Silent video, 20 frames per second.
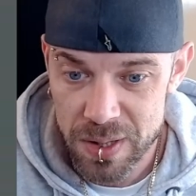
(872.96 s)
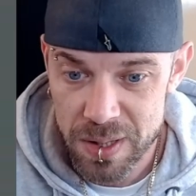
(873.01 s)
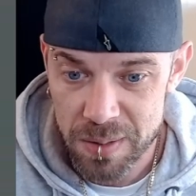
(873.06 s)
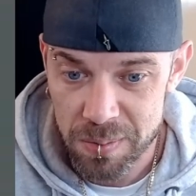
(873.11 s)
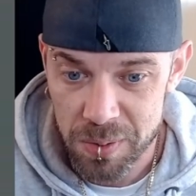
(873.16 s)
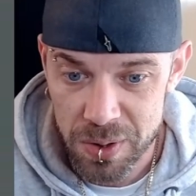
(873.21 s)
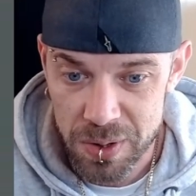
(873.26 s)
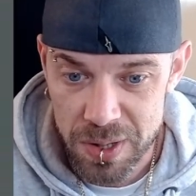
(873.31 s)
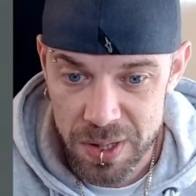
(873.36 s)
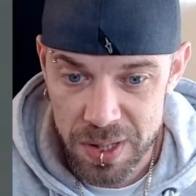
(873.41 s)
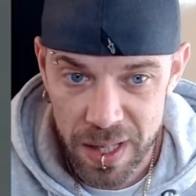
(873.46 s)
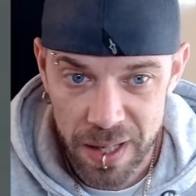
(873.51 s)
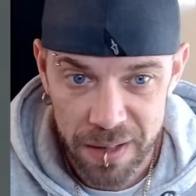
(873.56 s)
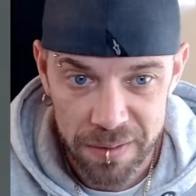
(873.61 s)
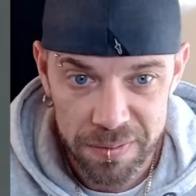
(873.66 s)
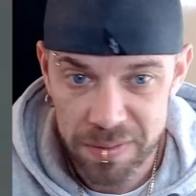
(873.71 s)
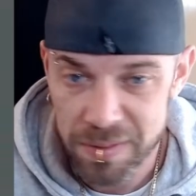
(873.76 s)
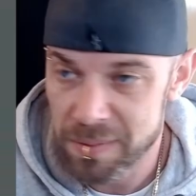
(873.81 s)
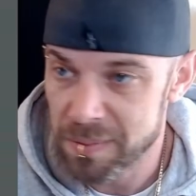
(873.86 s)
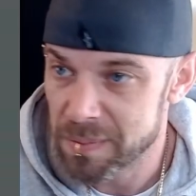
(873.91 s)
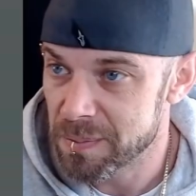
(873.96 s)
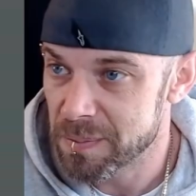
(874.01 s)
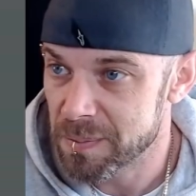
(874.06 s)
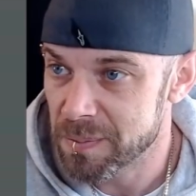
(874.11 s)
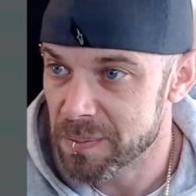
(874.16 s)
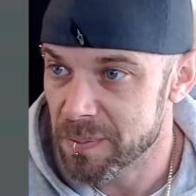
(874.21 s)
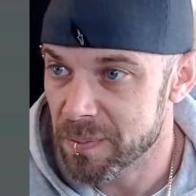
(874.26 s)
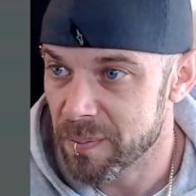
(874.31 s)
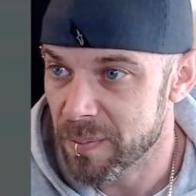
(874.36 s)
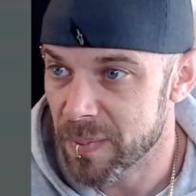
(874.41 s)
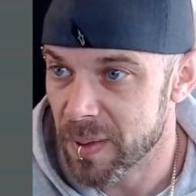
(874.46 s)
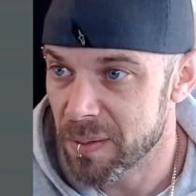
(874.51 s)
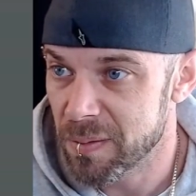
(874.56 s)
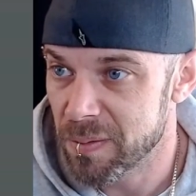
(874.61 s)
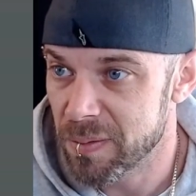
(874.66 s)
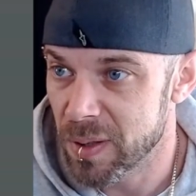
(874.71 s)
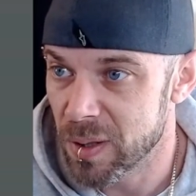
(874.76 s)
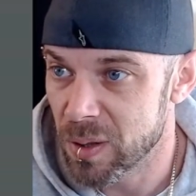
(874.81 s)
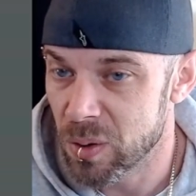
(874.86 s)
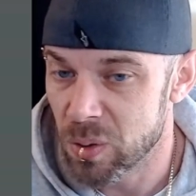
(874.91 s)
good stuff
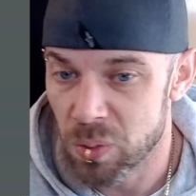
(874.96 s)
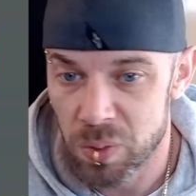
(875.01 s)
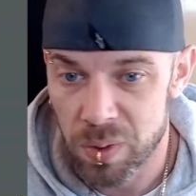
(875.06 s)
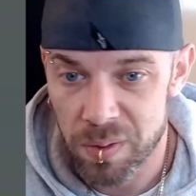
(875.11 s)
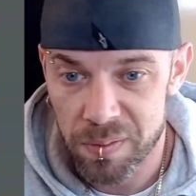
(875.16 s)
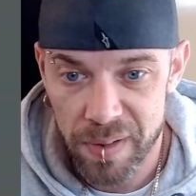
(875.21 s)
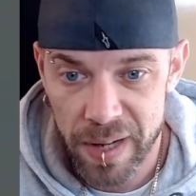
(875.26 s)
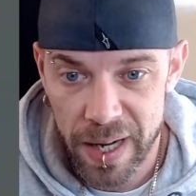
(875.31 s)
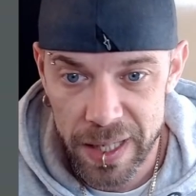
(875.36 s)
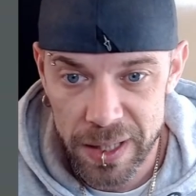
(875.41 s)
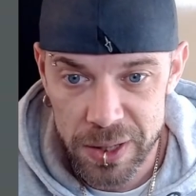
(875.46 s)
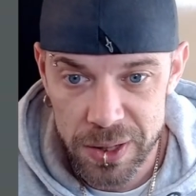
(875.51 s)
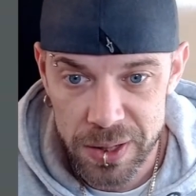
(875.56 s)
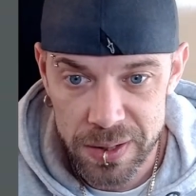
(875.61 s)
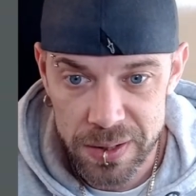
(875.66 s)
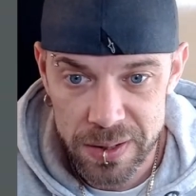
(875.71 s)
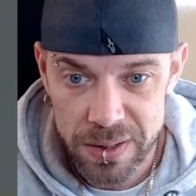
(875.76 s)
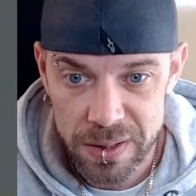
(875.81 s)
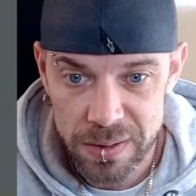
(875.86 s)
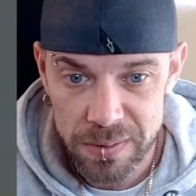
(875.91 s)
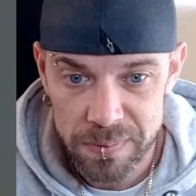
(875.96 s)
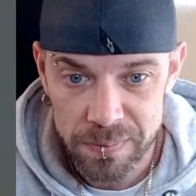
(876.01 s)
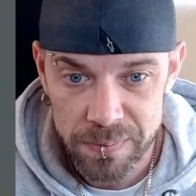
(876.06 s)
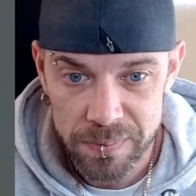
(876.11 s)
for all the factions.